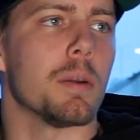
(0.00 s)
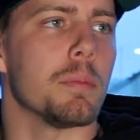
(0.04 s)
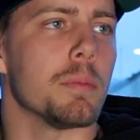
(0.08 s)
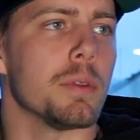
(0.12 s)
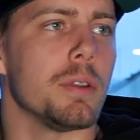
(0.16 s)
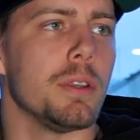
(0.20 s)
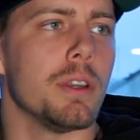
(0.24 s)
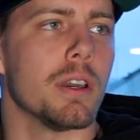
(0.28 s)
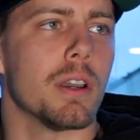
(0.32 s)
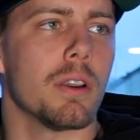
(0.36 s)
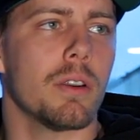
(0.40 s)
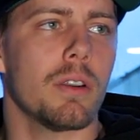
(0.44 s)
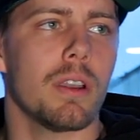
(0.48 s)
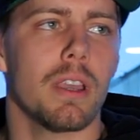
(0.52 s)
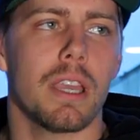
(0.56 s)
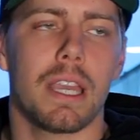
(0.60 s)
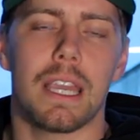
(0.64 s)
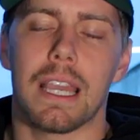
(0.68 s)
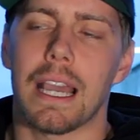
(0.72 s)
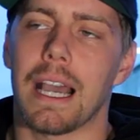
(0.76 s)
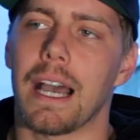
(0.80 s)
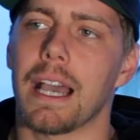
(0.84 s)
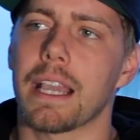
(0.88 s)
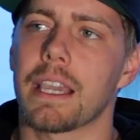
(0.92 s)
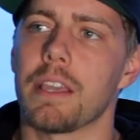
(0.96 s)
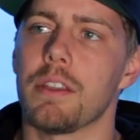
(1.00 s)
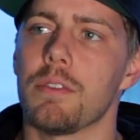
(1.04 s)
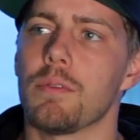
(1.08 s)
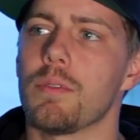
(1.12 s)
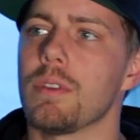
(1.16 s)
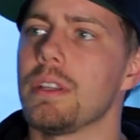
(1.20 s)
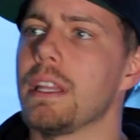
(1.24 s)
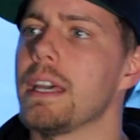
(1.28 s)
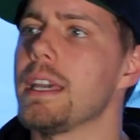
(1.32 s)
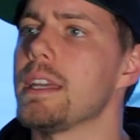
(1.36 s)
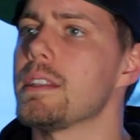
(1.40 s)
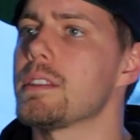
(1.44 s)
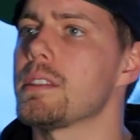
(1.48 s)
You know, I can
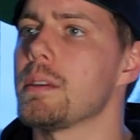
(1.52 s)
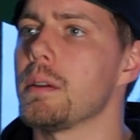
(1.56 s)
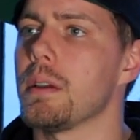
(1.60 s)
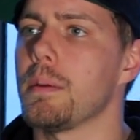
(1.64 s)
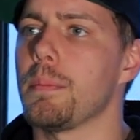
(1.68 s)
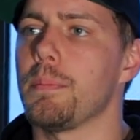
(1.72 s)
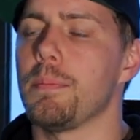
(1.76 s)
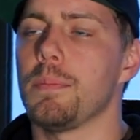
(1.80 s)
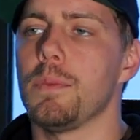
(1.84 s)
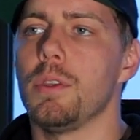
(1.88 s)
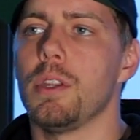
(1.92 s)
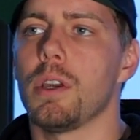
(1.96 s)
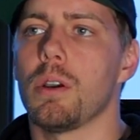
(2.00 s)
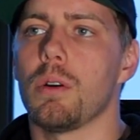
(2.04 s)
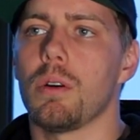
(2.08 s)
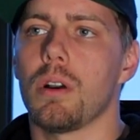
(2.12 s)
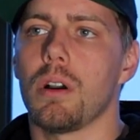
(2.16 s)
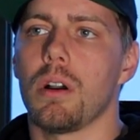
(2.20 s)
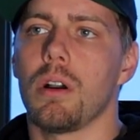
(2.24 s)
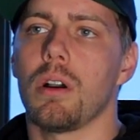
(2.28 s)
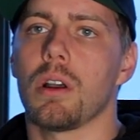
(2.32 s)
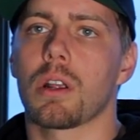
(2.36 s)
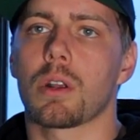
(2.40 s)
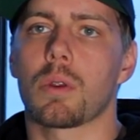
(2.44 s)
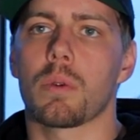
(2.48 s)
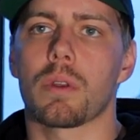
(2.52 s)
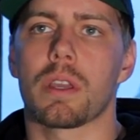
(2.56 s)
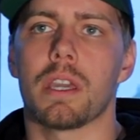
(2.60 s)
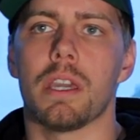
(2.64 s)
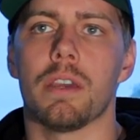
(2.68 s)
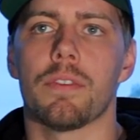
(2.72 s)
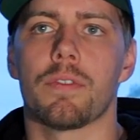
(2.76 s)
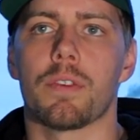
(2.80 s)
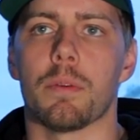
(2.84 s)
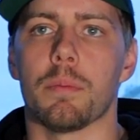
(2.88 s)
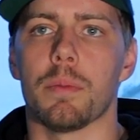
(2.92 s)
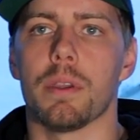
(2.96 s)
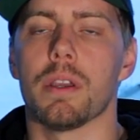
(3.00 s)
relate to you know a hardcore kid
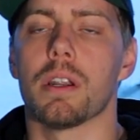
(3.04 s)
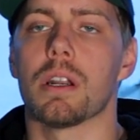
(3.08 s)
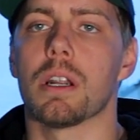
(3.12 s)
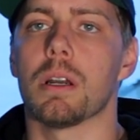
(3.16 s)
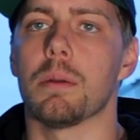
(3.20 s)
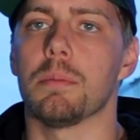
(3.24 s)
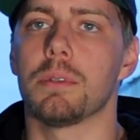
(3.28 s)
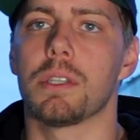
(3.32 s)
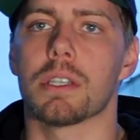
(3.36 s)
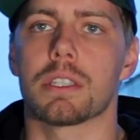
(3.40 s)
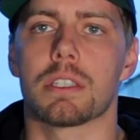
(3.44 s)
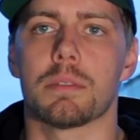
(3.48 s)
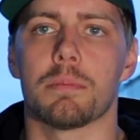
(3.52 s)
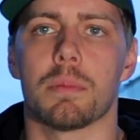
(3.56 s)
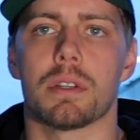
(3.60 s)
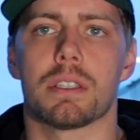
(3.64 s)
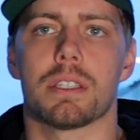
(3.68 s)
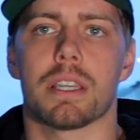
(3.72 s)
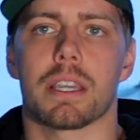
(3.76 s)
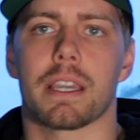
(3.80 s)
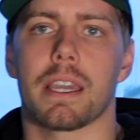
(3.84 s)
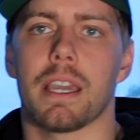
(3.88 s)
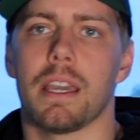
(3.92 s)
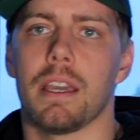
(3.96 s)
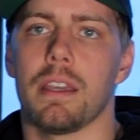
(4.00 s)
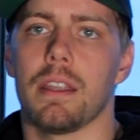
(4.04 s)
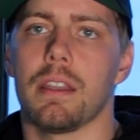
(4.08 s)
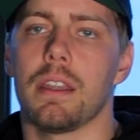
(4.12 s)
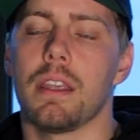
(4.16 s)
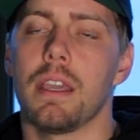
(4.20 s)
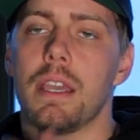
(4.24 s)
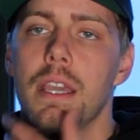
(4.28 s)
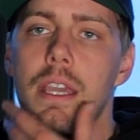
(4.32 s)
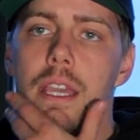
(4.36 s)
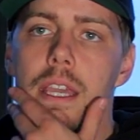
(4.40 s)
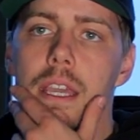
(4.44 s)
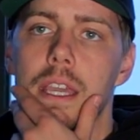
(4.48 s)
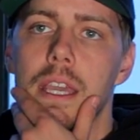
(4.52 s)
from Europe just as much as I can
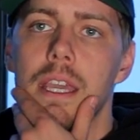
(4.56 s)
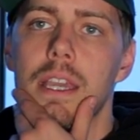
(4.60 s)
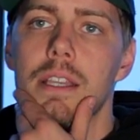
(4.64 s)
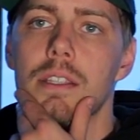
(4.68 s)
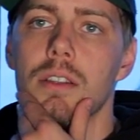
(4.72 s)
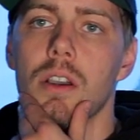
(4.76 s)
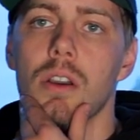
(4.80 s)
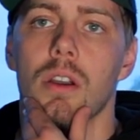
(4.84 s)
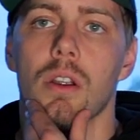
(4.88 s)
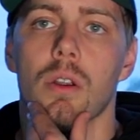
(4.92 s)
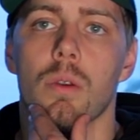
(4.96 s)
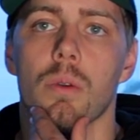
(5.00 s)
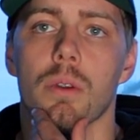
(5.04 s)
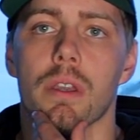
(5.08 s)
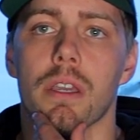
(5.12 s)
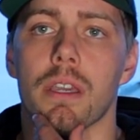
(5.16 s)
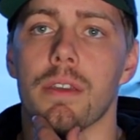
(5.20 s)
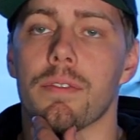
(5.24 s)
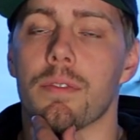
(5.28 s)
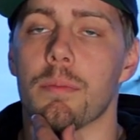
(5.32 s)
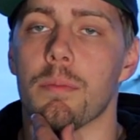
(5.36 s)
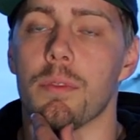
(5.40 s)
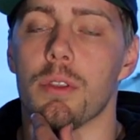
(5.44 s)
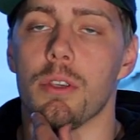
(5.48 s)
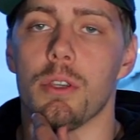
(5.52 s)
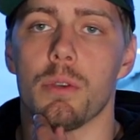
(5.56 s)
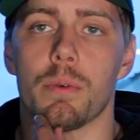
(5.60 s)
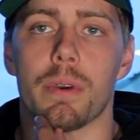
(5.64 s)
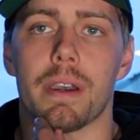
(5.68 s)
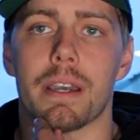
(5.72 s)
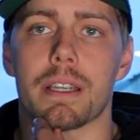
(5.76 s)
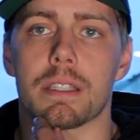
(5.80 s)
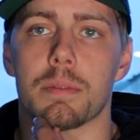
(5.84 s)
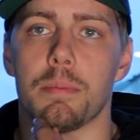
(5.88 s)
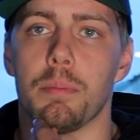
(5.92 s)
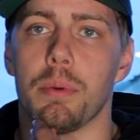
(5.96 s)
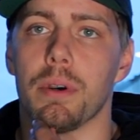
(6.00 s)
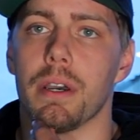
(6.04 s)
as a hardcore kid from the
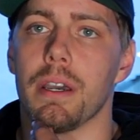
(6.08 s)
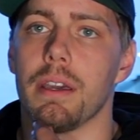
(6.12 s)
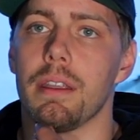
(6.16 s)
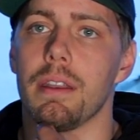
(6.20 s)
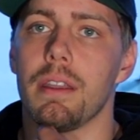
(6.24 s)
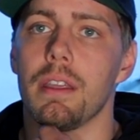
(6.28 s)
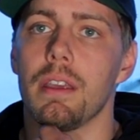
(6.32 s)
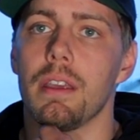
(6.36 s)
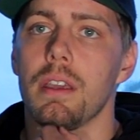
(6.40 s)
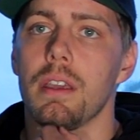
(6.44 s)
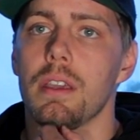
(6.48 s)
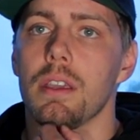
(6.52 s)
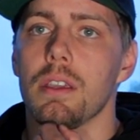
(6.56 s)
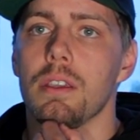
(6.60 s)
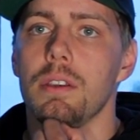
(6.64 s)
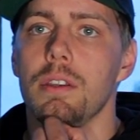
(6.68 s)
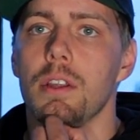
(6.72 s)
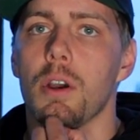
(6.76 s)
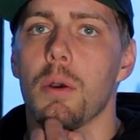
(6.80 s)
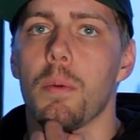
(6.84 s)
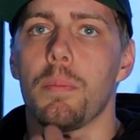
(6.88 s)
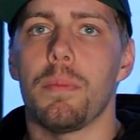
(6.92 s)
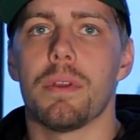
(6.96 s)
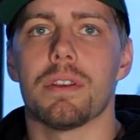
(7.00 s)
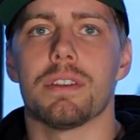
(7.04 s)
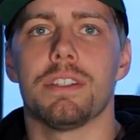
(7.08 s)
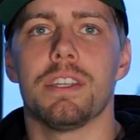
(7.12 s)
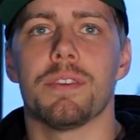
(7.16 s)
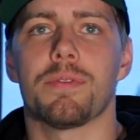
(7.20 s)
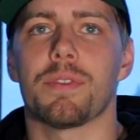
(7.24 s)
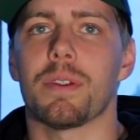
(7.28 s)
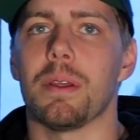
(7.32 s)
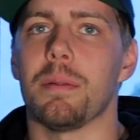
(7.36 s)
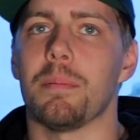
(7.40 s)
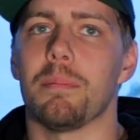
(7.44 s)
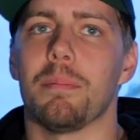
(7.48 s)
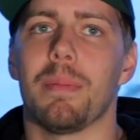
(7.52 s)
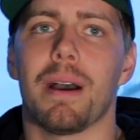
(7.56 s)
U.S. But you know, there's
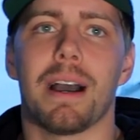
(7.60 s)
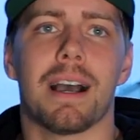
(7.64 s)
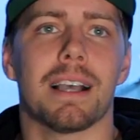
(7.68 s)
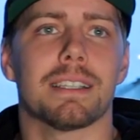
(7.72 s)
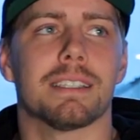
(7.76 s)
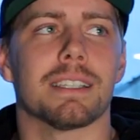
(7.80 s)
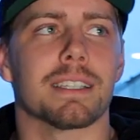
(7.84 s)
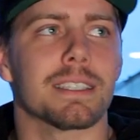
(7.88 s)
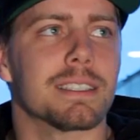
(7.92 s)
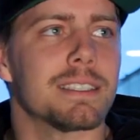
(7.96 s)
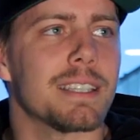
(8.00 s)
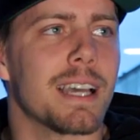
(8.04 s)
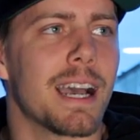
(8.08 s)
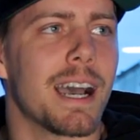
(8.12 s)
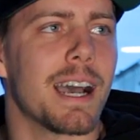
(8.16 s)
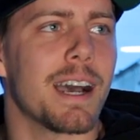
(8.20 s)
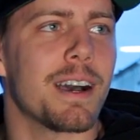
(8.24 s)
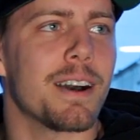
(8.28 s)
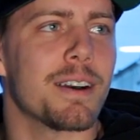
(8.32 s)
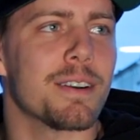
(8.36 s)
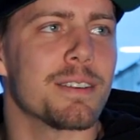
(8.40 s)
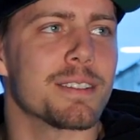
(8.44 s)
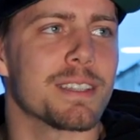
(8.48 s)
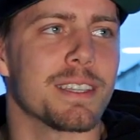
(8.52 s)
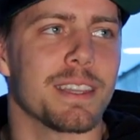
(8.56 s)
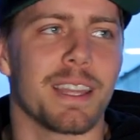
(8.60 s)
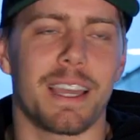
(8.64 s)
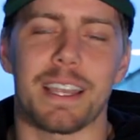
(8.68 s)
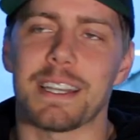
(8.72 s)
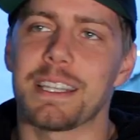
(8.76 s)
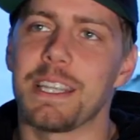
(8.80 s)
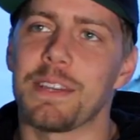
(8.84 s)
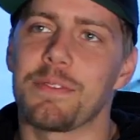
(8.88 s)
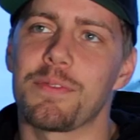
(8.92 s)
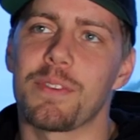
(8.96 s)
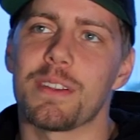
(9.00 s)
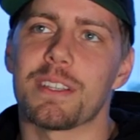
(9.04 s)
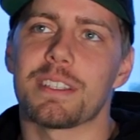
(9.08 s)
different moshing styles and like
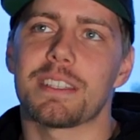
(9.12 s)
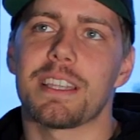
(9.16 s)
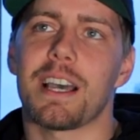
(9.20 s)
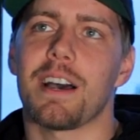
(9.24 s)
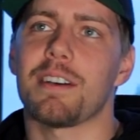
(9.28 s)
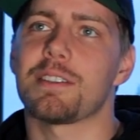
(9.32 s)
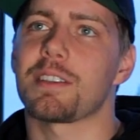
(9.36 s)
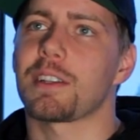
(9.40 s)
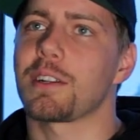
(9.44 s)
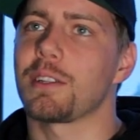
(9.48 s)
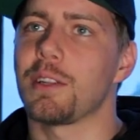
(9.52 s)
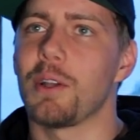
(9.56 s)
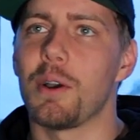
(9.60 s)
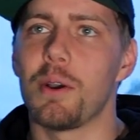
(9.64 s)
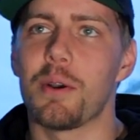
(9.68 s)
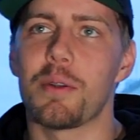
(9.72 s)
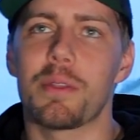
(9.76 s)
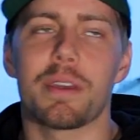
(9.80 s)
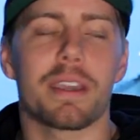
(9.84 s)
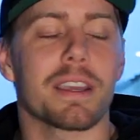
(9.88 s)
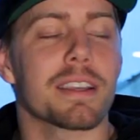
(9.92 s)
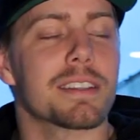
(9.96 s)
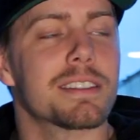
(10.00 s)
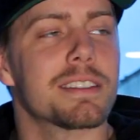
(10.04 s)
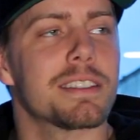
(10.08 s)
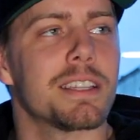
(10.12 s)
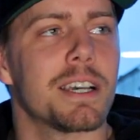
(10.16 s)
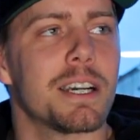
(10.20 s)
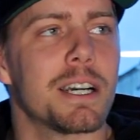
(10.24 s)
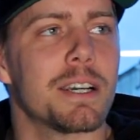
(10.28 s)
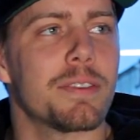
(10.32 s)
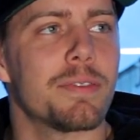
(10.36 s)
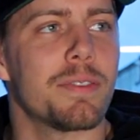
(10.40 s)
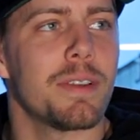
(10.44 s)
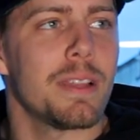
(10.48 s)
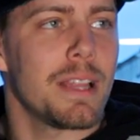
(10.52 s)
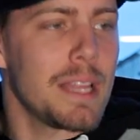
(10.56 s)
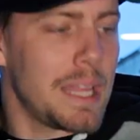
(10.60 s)
different styles of clothing and
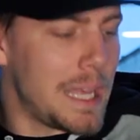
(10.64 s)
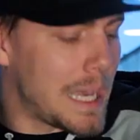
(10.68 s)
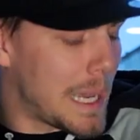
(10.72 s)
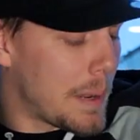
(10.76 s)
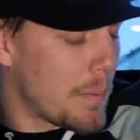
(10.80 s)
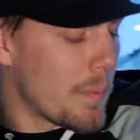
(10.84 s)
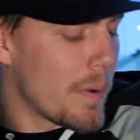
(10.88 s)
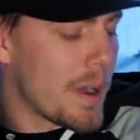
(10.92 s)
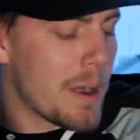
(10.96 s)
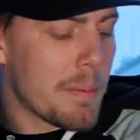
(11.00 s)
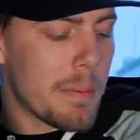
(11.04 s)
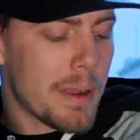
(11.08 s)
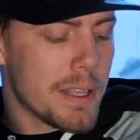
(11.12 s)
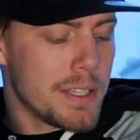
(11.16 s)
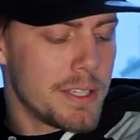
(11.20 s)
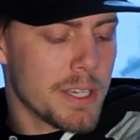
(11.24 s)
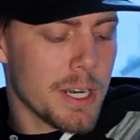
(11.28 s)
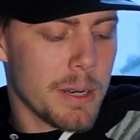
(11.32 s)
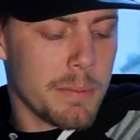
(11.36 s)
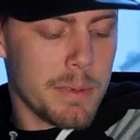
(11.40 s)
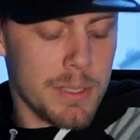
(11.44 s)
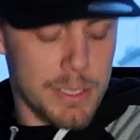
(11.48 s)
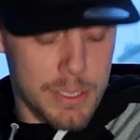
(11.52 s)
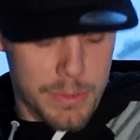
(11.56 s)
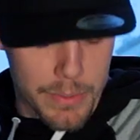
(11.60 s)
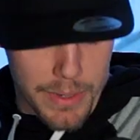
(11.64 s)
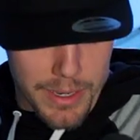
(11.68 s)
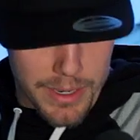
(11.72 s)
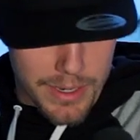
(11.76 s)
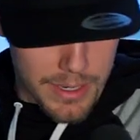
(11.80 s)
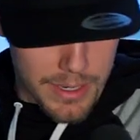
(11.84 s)
stuff. I'm wearing my German sweater